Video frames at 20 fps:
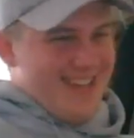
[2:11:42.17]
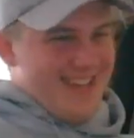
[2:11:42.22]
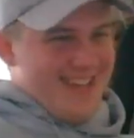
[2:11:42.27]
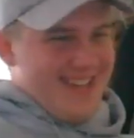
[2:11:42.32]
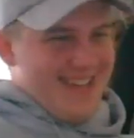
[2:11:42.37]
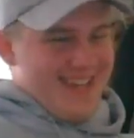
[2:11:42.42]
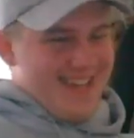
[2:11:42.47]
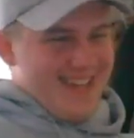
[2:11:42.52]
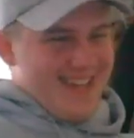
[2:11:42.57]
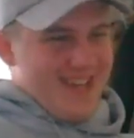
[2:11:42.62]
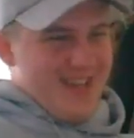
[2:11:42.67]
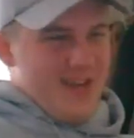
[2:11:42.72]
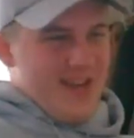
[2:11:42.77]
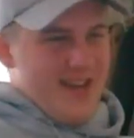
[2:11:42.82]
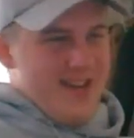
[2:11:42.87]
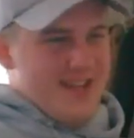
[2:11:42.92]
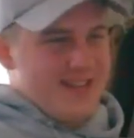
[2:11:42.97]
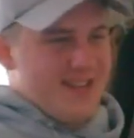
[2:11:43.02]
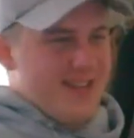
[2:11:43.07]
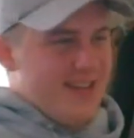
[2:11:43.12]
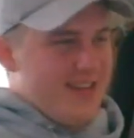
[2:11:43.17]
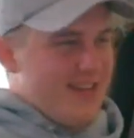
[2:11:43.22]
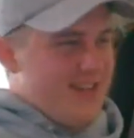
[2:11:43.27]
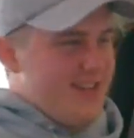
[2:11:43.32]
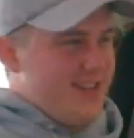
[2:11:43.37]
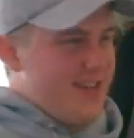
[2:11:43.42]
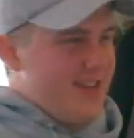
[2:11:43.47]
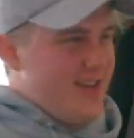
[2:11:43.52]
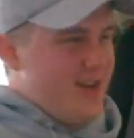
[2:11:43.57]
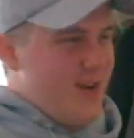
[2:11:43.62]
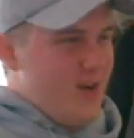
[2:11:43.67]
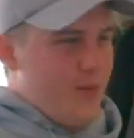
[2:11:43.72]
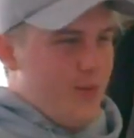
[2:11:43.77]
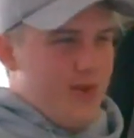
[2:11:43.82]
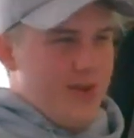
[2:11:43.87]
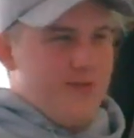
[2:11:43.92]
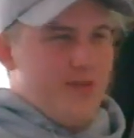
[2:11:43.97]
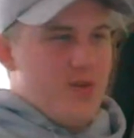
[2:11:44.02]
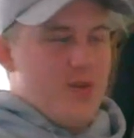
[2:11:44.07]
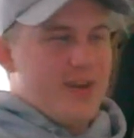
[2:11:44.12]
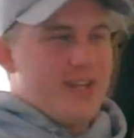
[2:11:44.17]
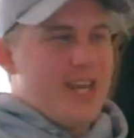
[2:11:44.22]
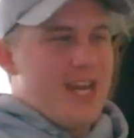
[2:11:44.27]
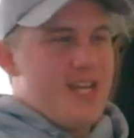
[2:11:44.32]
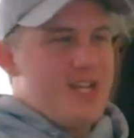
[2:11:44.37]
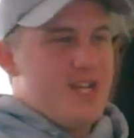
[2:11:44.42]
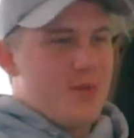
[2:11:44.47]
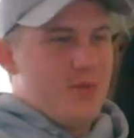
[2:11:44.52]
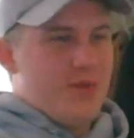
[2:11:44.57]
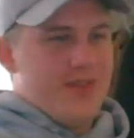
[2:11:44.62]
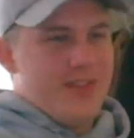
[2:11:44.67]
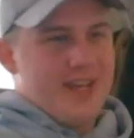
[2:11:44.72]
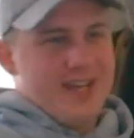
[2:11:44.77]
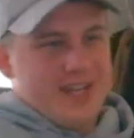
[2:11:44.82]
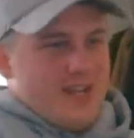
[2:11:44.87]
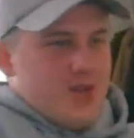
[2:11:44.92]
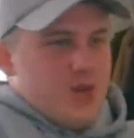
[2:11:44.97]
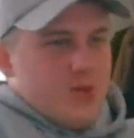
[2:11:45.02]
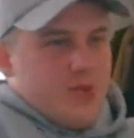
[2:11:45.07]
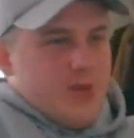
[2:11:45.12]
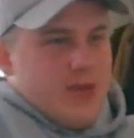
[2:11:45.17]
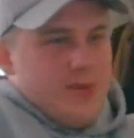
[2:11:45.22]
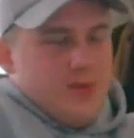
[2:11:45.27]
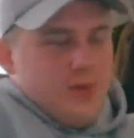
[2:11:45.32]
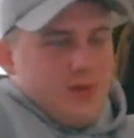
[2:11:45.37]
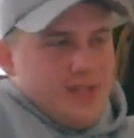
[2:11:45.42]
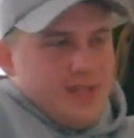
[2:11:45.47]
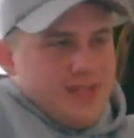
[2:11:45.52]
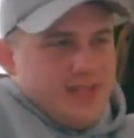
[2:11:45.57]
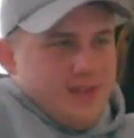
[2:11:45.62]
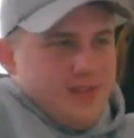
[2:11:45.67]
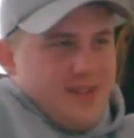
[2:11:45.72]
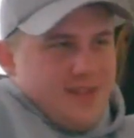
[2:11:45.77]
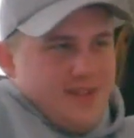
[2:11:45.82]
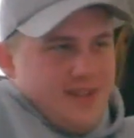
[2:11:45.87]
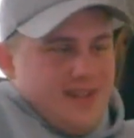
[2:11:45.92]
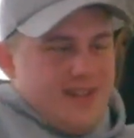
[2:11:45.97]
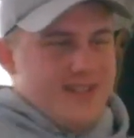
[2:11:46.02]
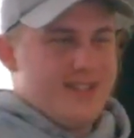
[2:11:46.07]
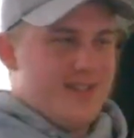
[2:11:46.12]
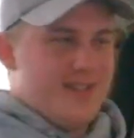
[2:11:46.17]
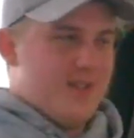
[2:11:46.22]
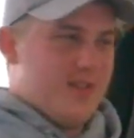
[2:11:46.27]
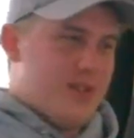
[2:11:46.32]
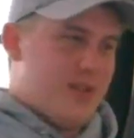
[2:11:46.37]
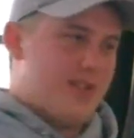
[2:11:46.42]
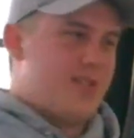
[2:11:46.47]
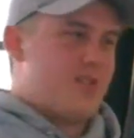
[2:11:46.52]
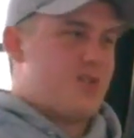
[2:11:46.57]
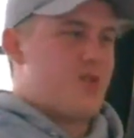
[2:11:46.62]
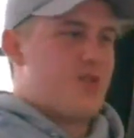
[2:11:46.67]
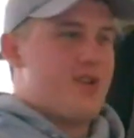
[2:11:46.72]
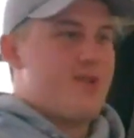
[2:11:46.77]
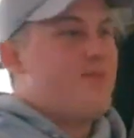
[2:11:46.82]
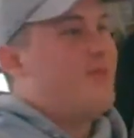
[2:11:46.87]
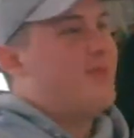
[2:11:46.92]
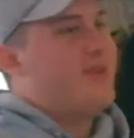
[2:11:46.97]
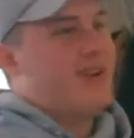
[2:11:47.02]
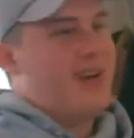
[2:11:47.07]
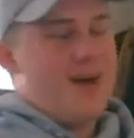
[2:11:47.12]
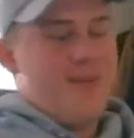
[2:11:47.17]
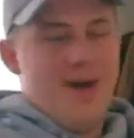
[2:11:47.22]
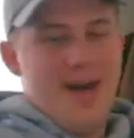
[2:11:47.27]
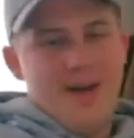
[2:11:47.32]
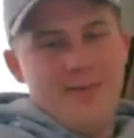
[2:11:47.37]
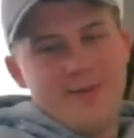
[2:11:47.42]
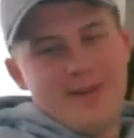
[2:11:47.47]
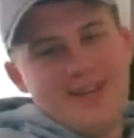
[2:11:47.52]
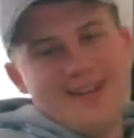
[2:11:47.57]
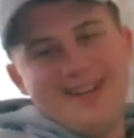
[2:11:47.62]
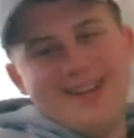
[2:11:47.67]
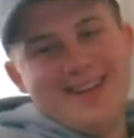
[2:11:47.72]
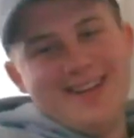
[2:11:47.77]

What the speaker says: Like, if you're engaging with like 2 people, it's still a good stream. I'm happy.